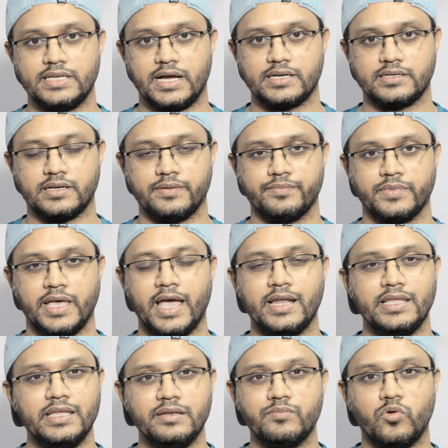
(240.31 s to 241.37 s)
data.
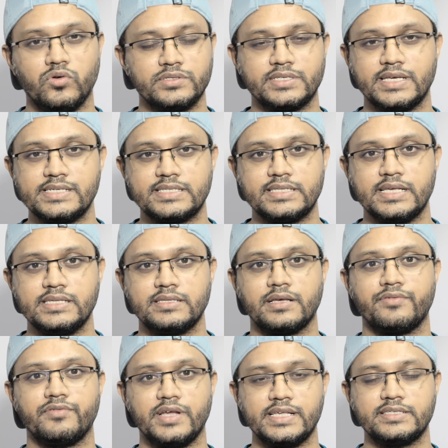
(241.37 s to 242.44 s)
And in most cases,
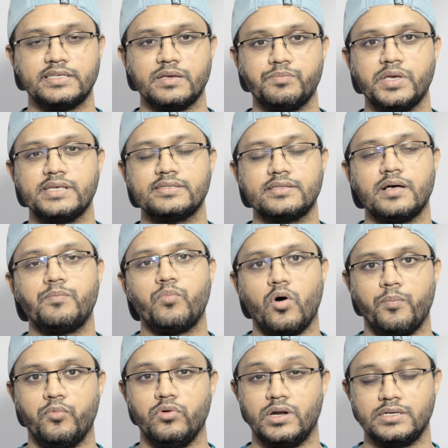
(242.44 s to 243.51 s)
REST API is the
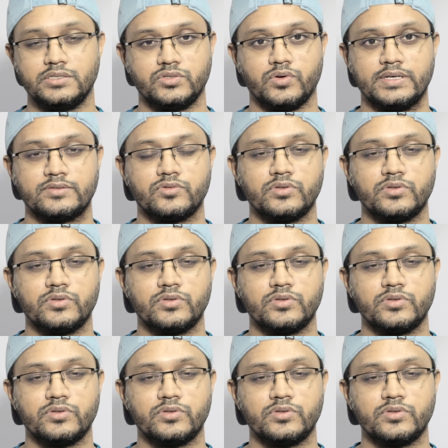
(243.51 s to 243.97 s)
popular choice.